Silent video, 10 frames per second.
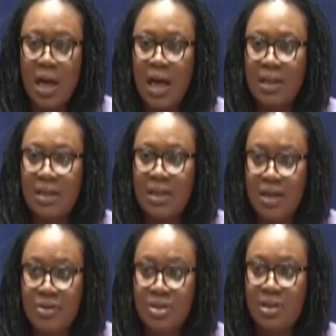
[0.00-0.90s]
At the
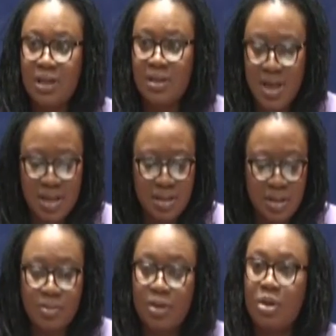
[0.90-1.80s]
declaration on the
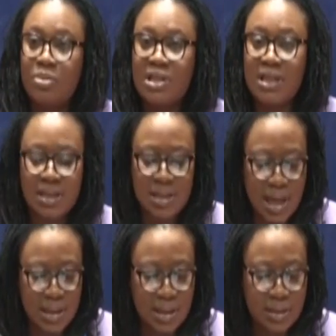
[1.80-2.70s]
30th, the Commission
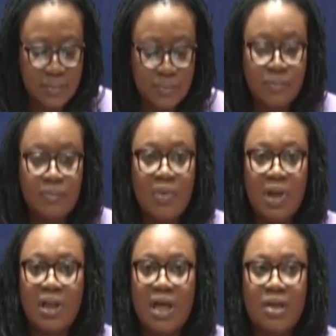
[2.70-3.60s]
decided
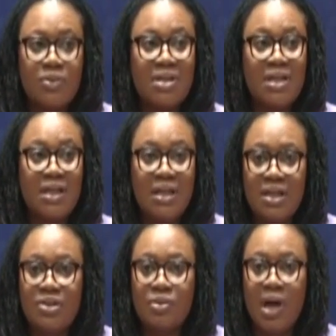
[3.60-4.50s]
that there was the
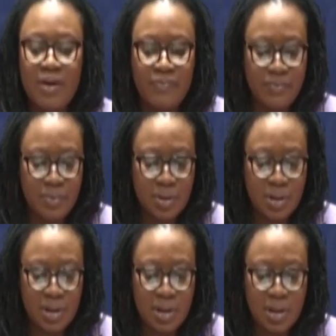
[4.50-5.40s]
need to have
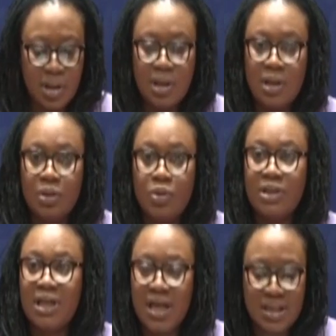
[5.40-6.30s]

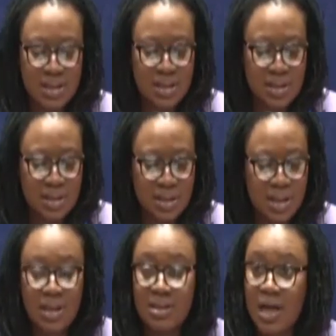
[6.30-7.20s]
hold elections
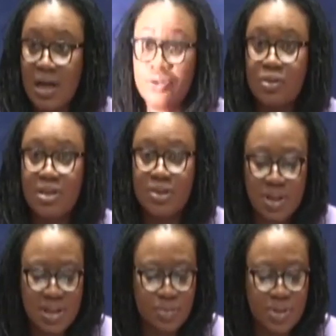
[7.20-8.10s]
in the Tain
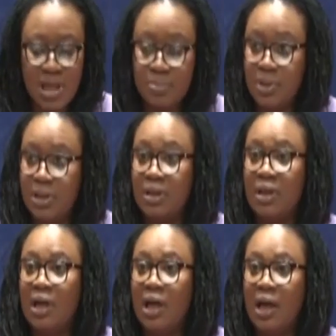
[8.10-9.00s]
constituency which had been,
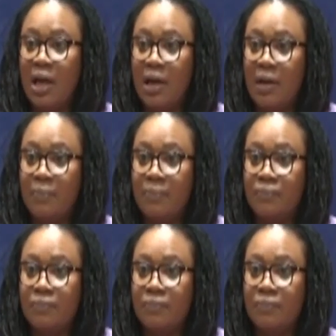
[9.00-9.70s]
um,